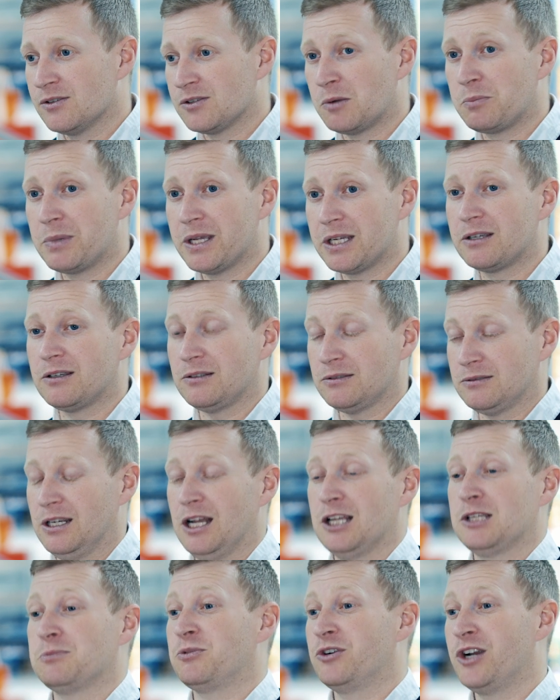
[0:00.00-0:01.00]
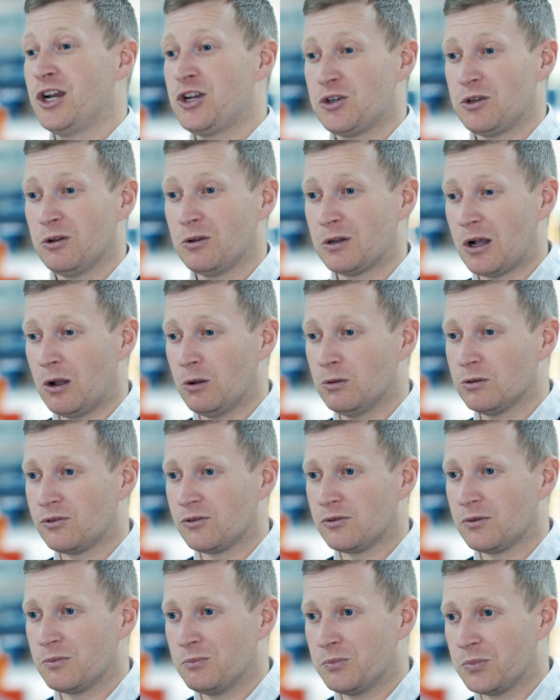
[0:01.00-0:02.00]
So big aspirational
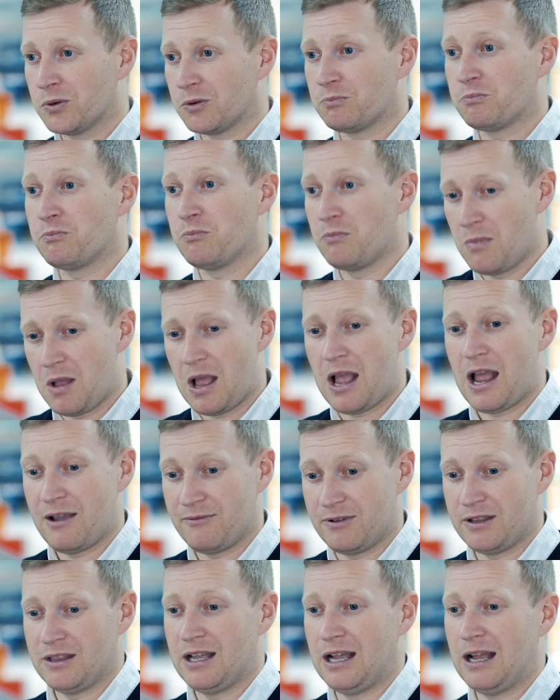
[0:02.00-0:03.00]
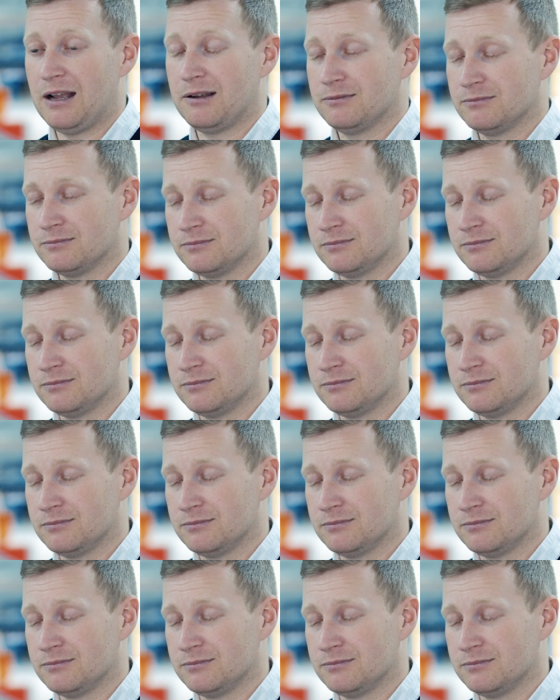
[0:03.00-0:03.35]
goals, but having that